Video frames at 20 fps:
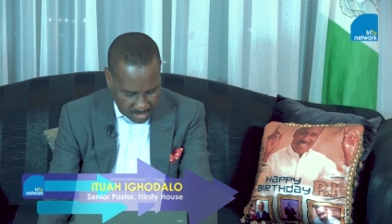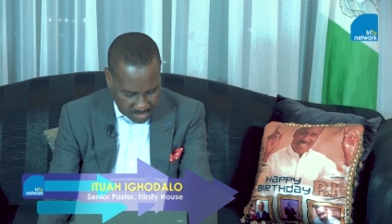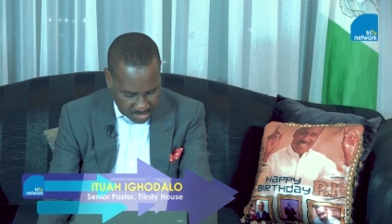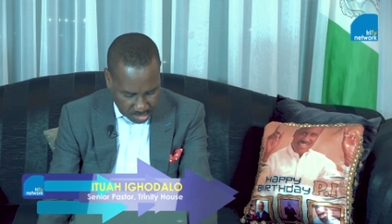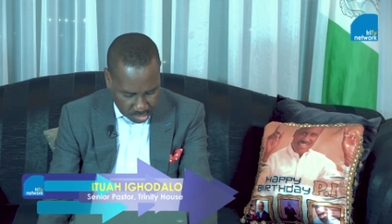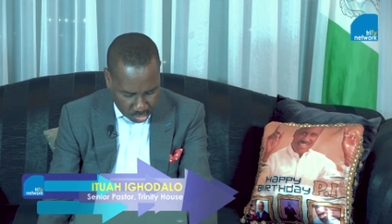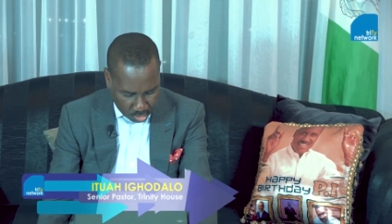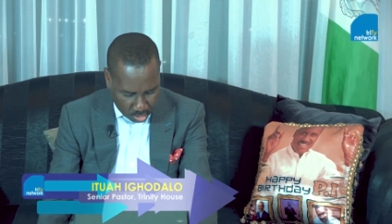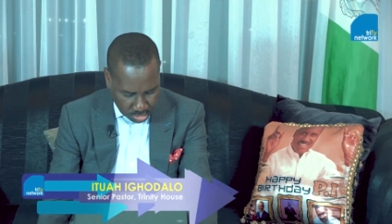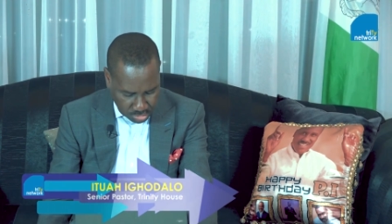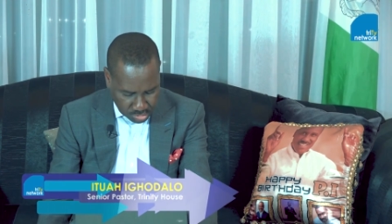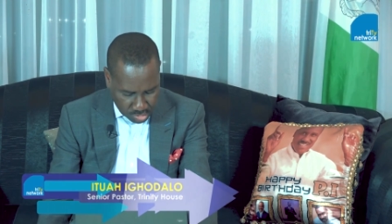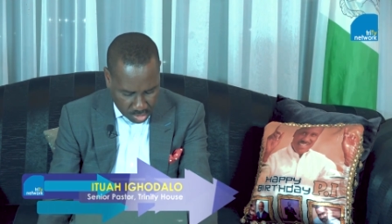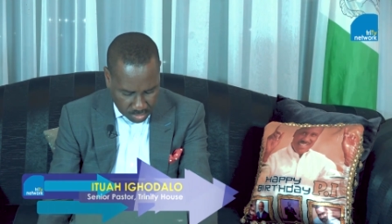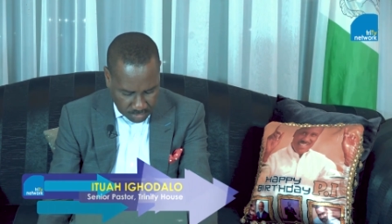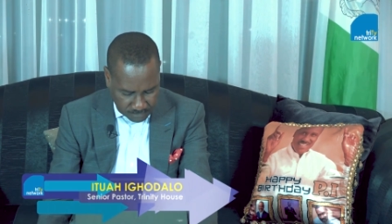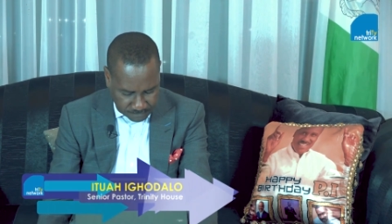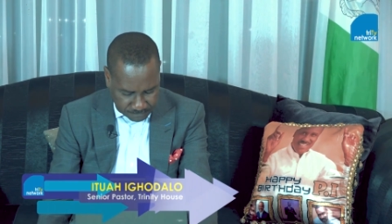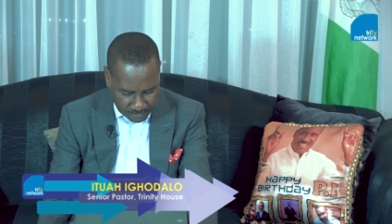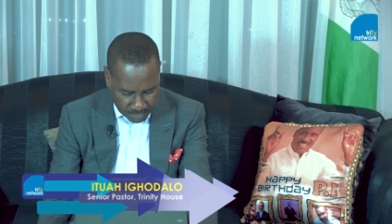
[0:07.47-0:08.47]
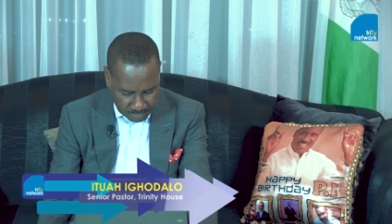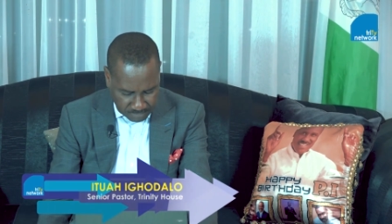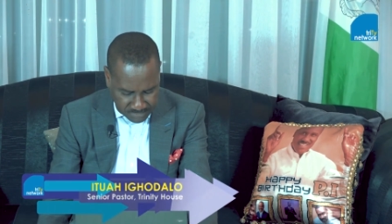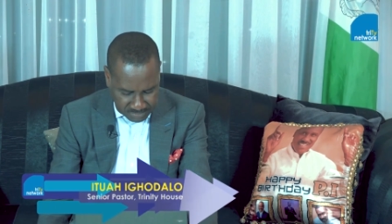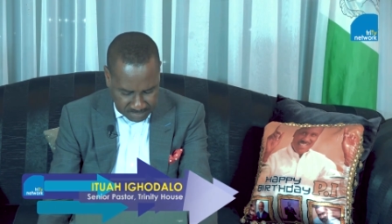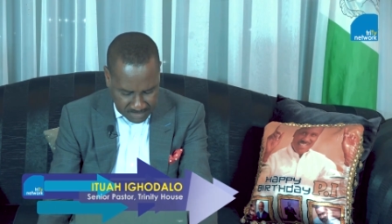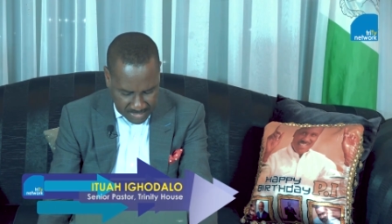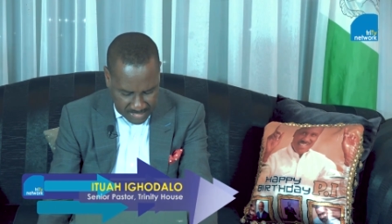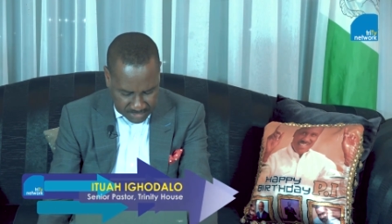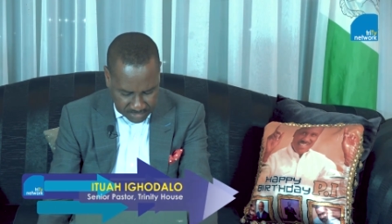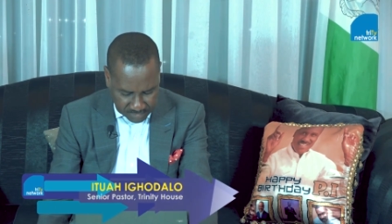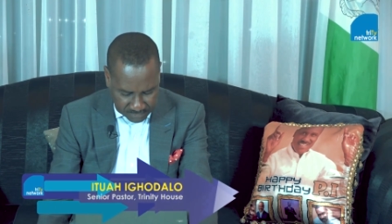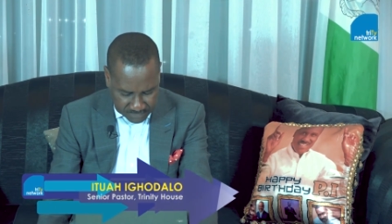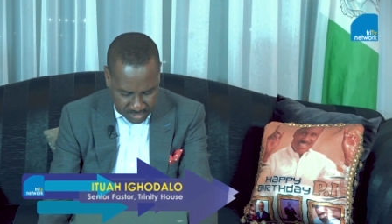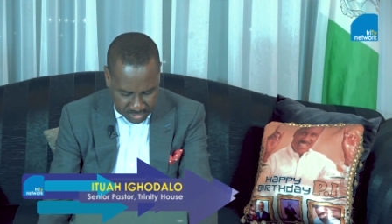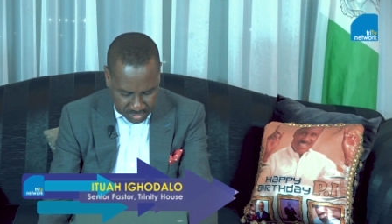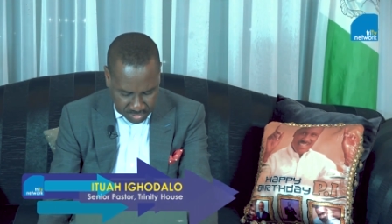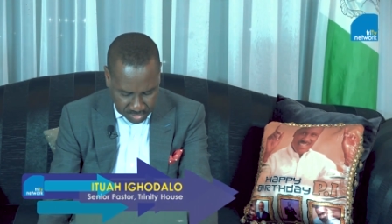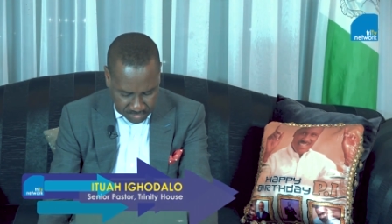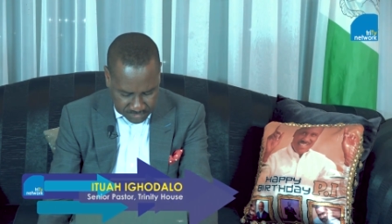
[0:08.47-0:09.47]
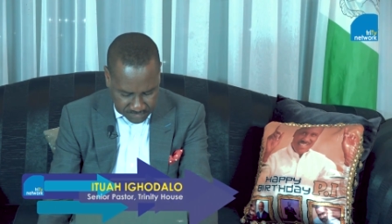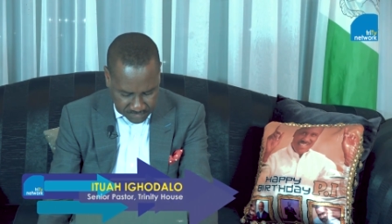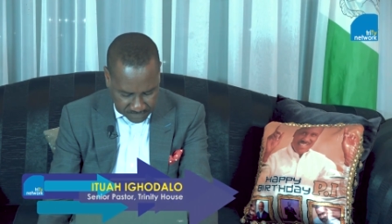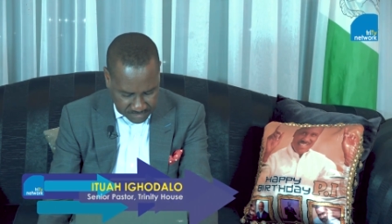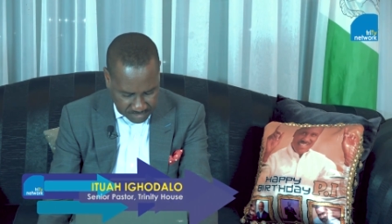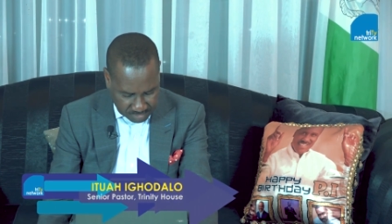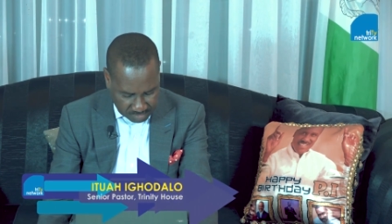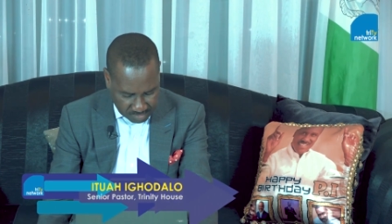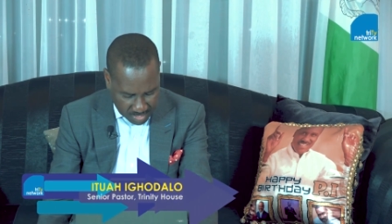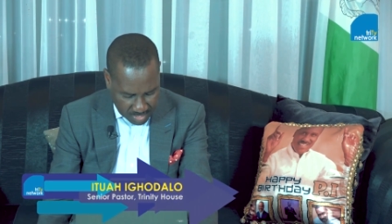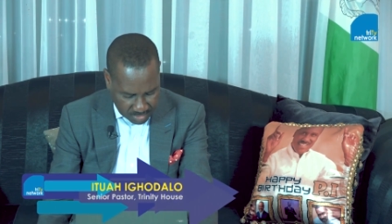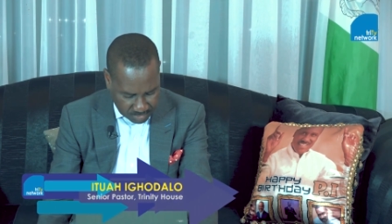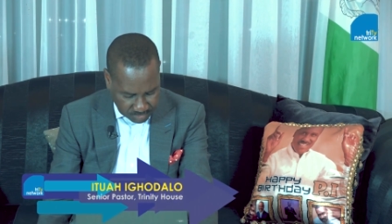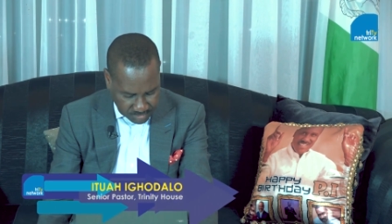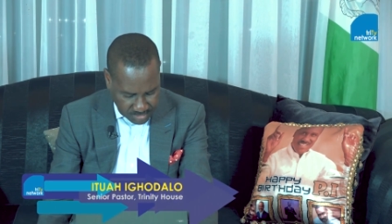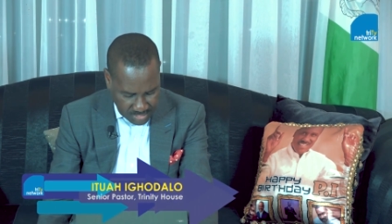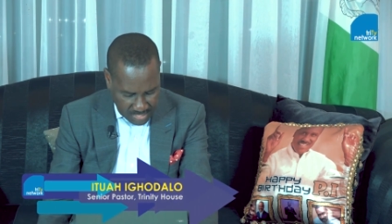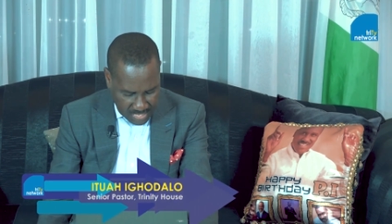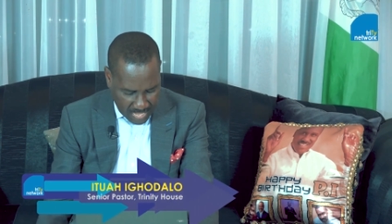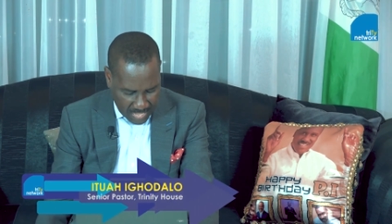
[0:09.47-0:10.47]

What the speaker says: The Lord God formed man of the dust of the ground